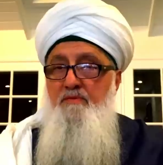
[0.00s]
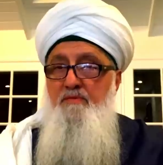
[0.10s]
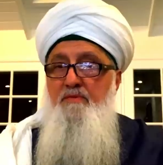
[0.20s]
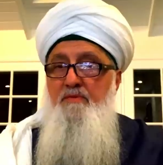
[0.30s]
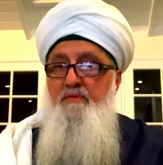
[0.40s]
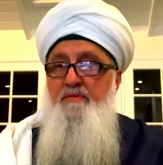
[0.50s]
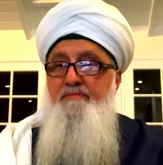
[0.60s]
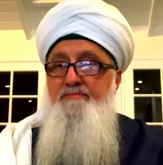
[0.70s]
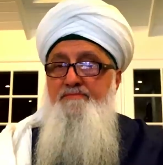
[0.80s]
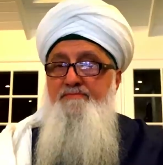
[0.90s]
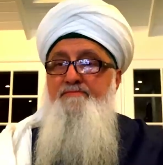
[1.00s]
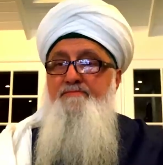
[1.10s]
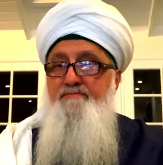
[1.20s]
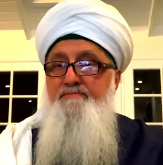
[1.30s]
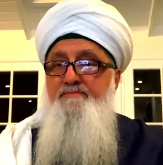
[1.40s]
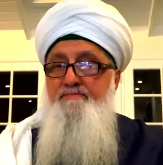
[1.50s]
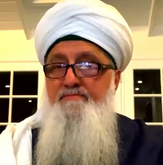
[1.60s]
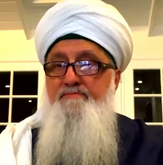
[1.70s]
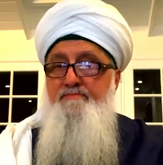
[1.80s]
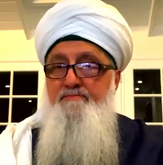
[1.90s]

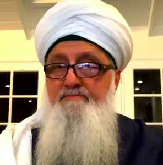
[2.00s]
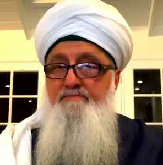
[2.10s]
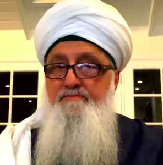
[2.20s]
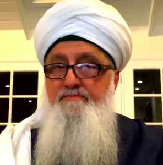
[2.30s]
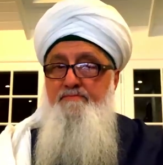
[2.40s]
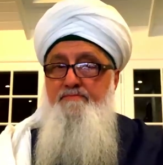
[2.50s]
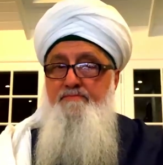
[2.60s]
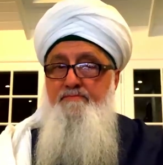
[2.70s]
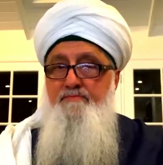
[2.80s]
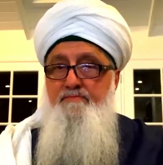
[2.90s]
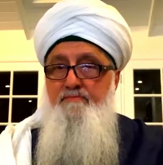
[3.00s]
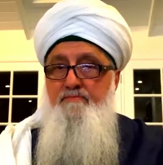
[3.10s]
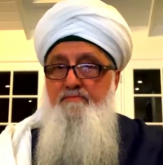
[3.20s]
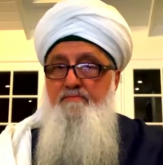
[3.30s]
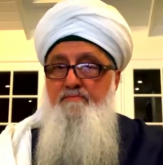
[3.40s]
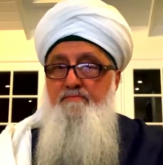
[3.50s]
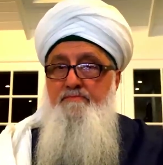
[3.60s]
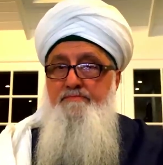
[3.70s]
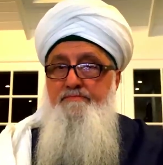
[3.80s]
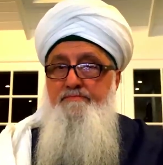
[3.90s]

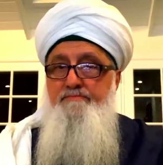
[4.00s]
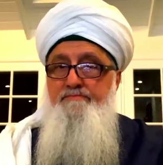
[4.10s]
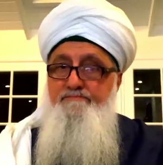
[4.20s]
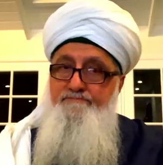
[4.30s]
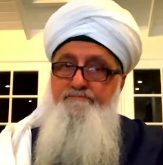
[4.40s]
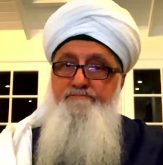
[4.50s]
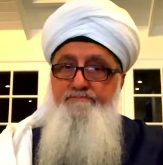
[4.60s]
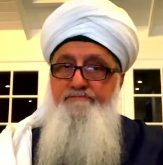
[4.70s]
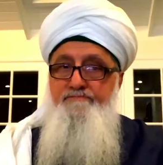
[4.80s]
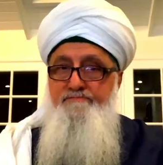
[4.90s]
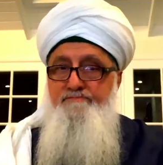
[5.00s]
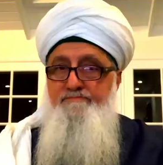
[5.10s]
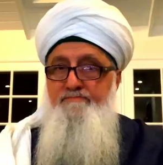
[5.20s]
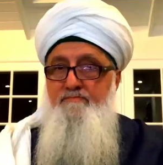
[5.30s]
(silence)